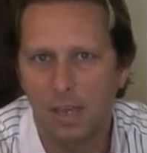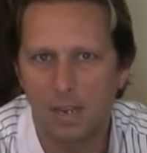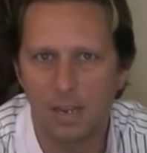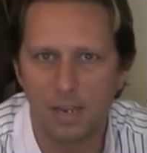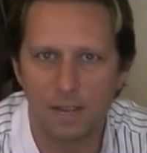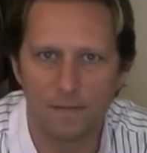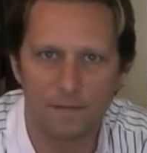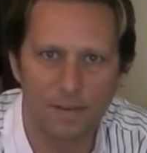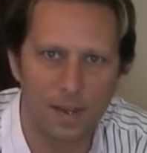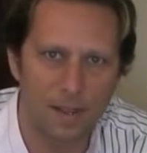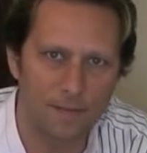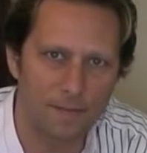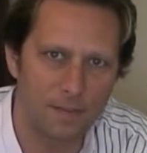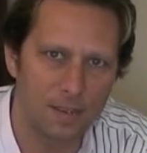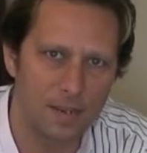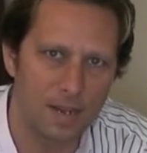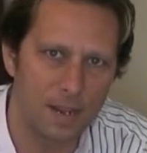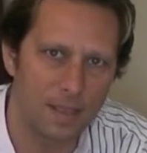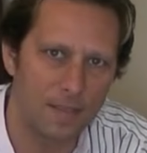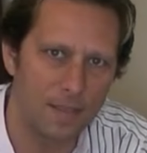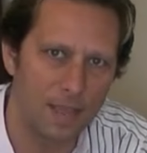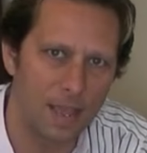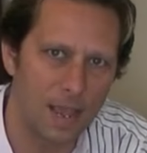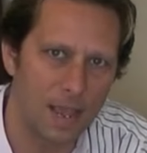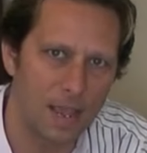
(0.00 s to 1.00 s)
and you've left it
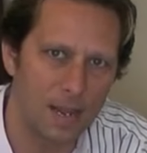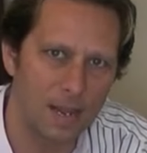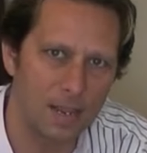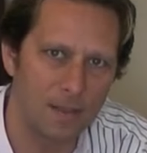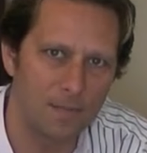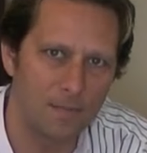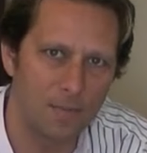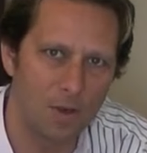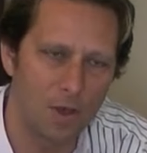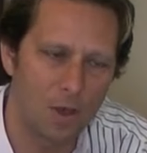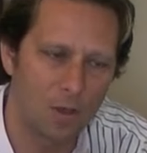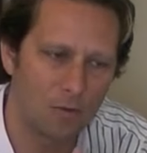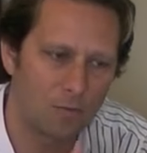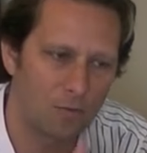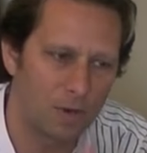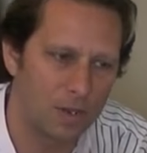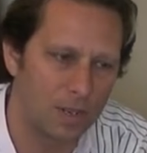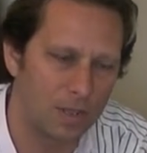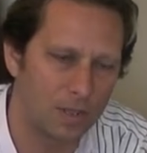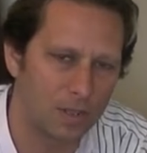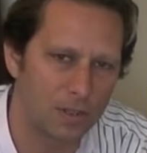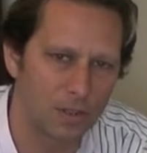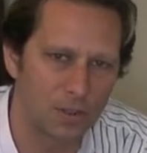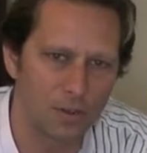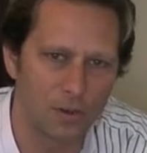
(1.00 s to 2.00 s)
near the ironing board when
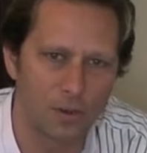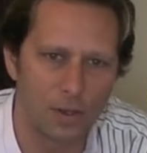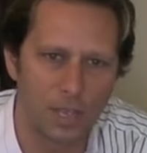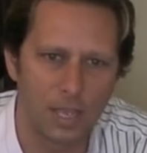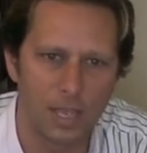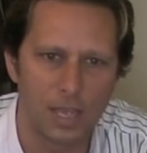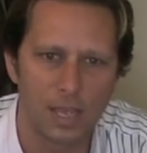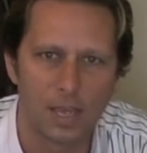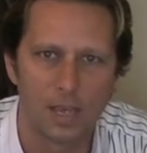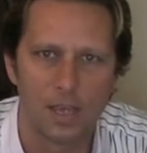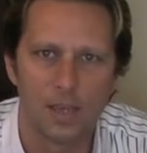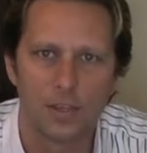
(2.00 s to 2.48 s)
you're sewing.